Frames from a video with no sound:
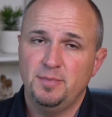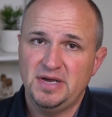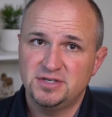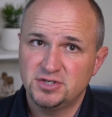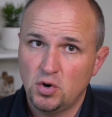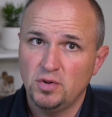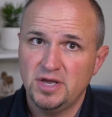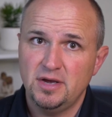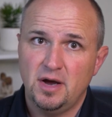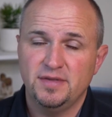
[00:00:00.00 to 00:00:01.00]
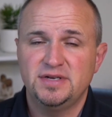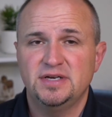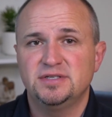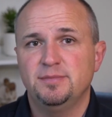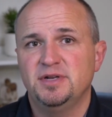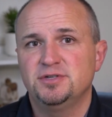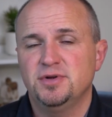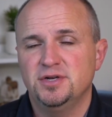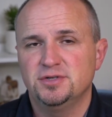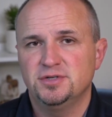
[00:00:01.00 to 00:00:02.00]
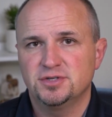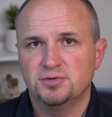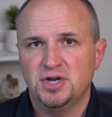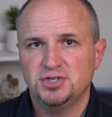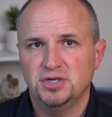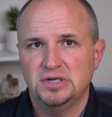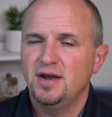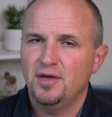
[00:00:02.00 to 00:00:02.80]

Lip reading: are based solely on the test administrator's discretion.